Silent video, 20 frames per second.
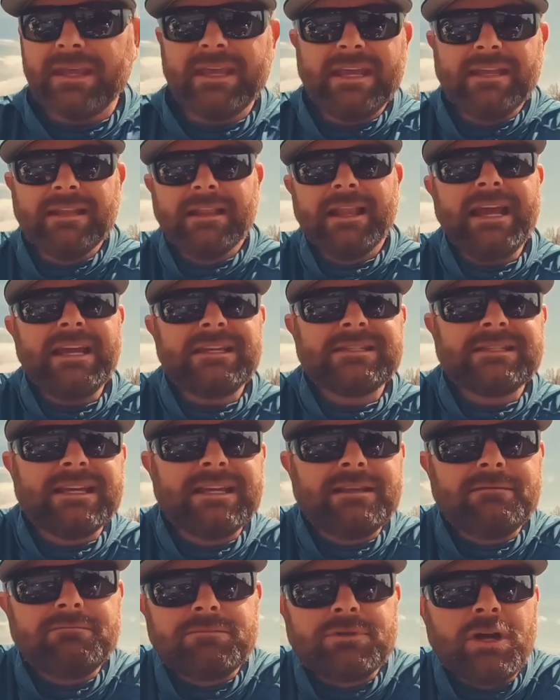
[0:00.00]
in lakes
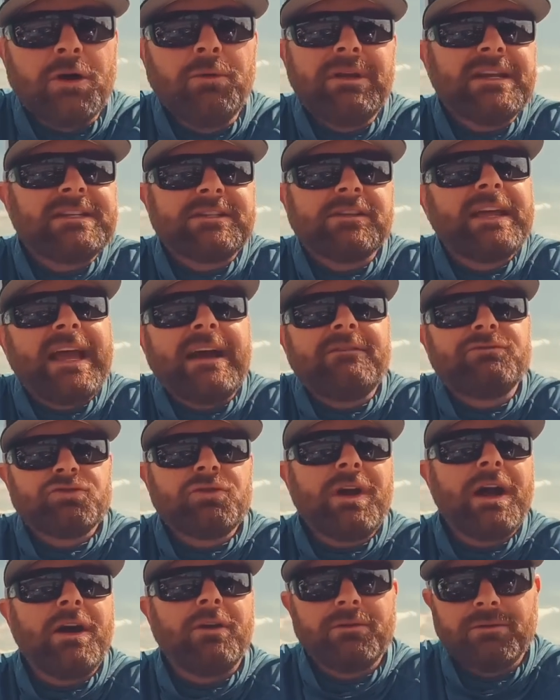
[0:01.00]
that don't necessarily have
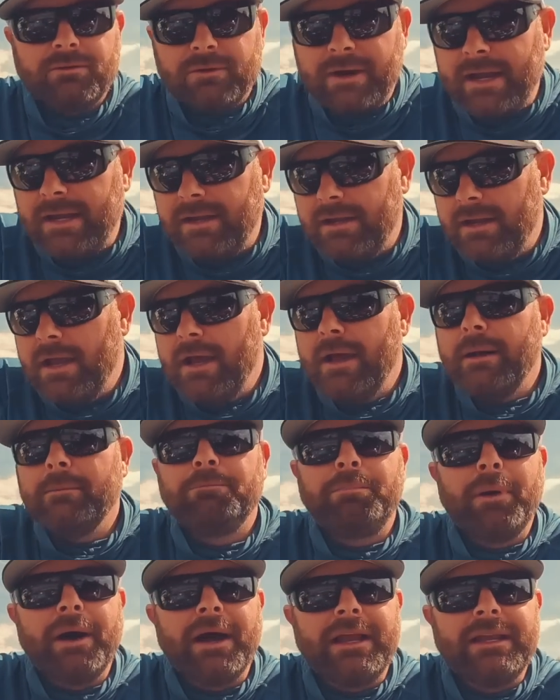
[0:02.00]
trout, right?
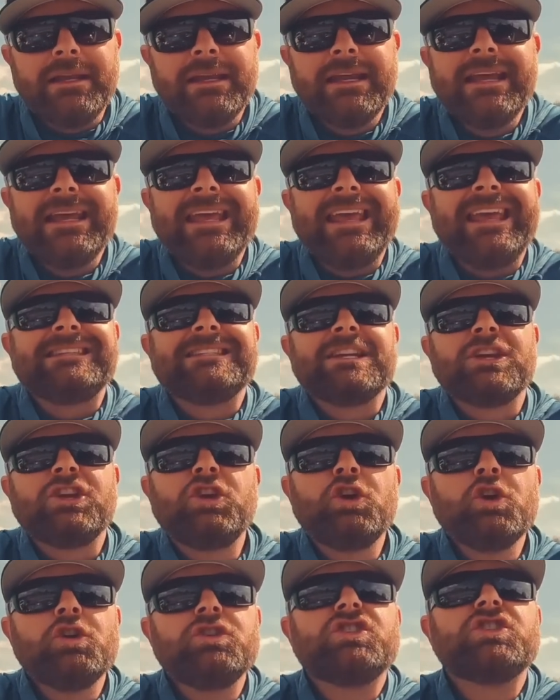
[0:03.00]
But it's a
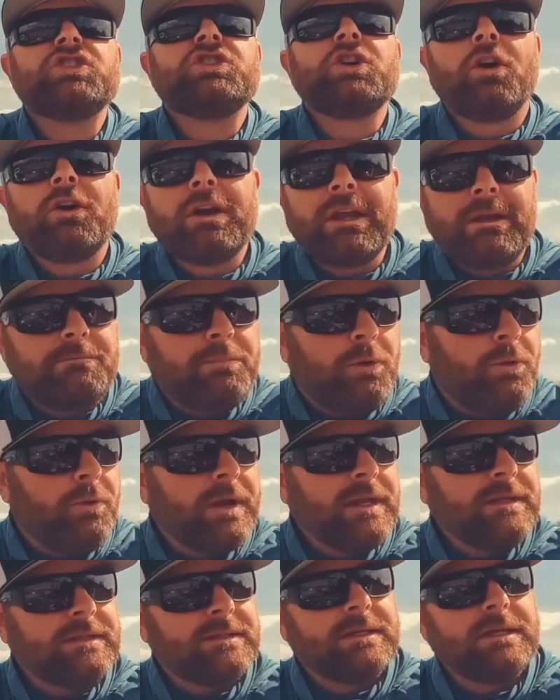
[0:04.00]
good starting
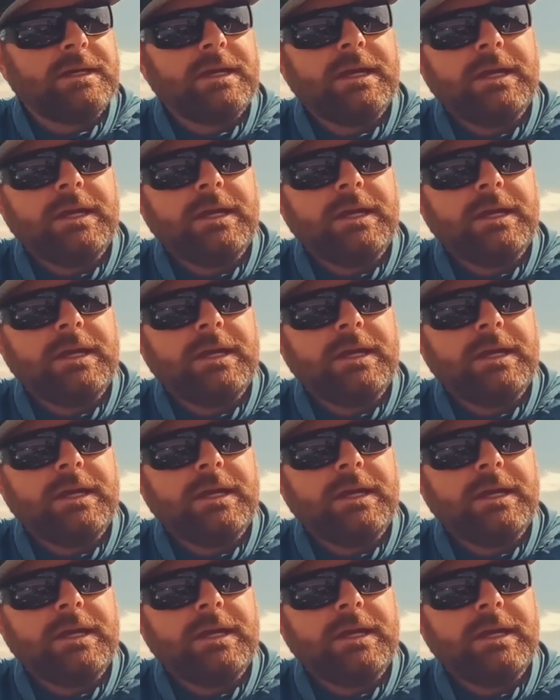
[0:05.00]
point.